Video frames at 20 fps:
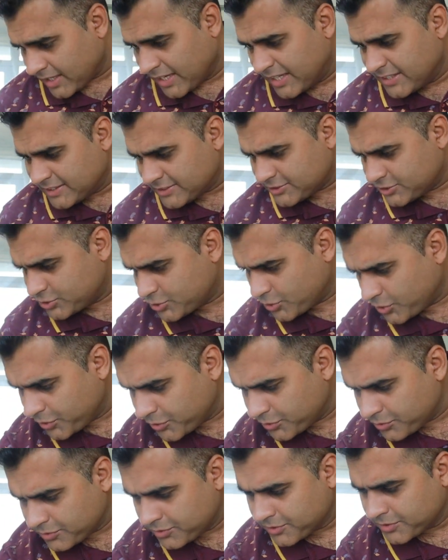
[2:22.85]
I'll just show
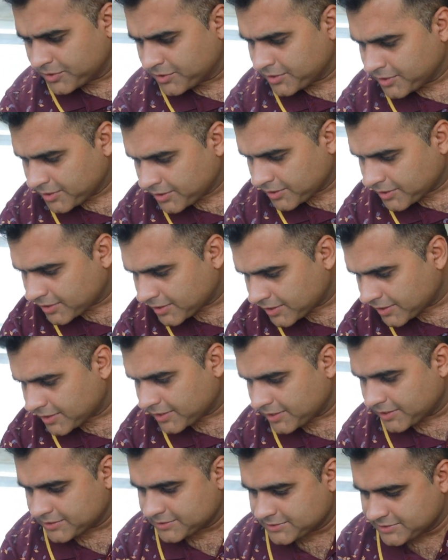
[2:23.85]
you.
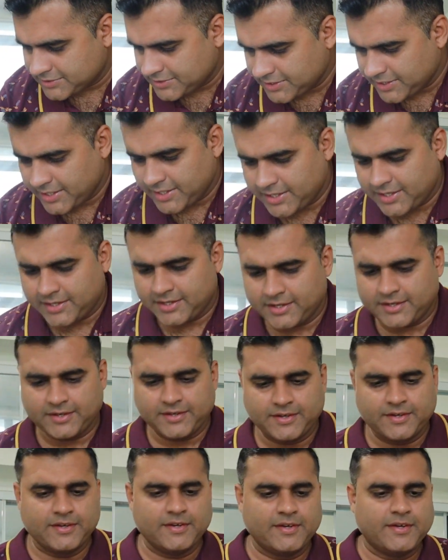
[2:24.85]
Say
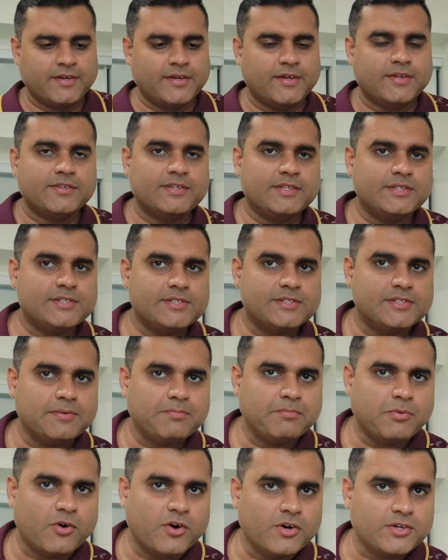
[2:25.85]
this is a
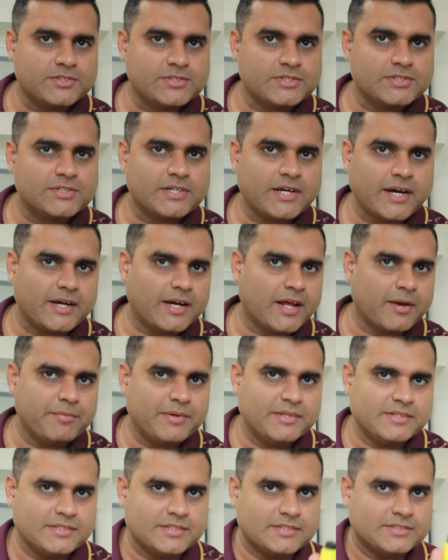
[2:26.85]
box, right? I
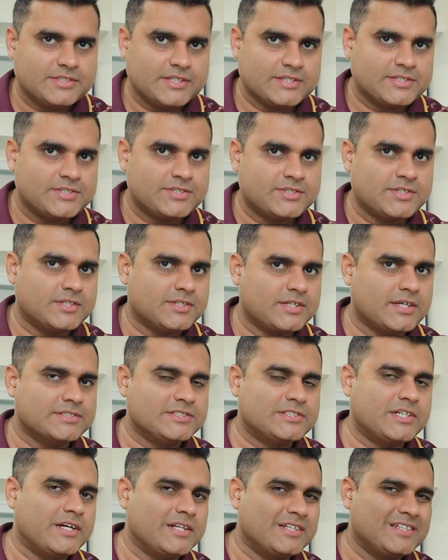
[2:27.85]
mean, just
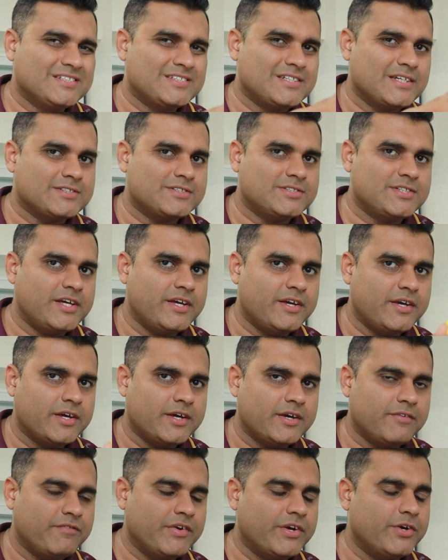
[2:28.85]
consider this as
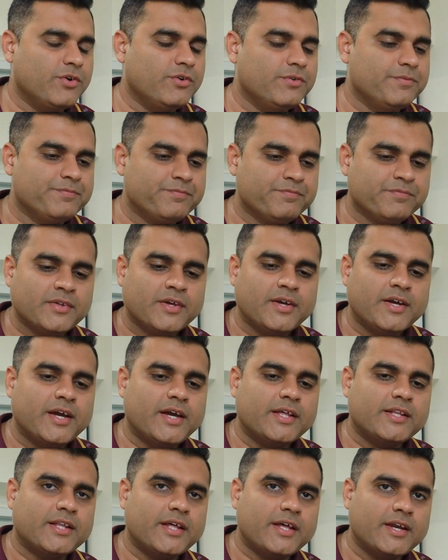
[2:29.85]
the window,
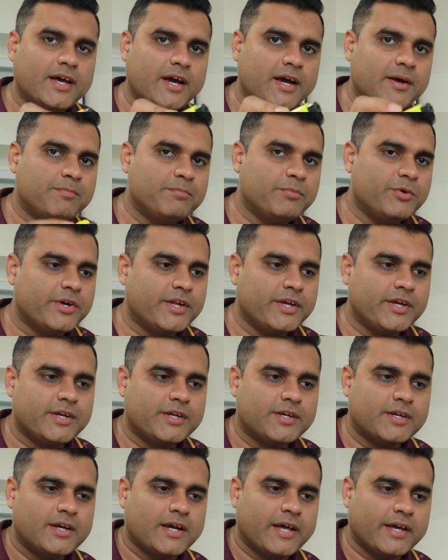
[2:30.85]
and then I'm putting
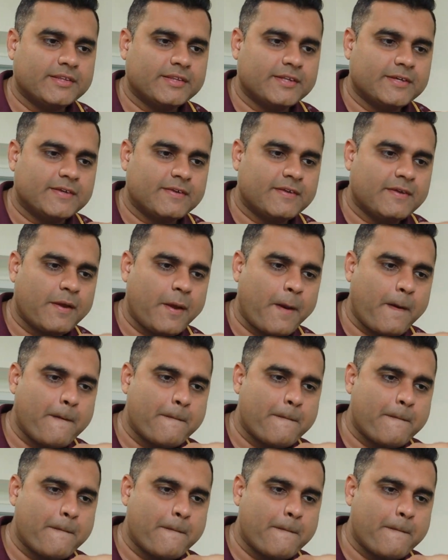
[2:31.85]
it like this.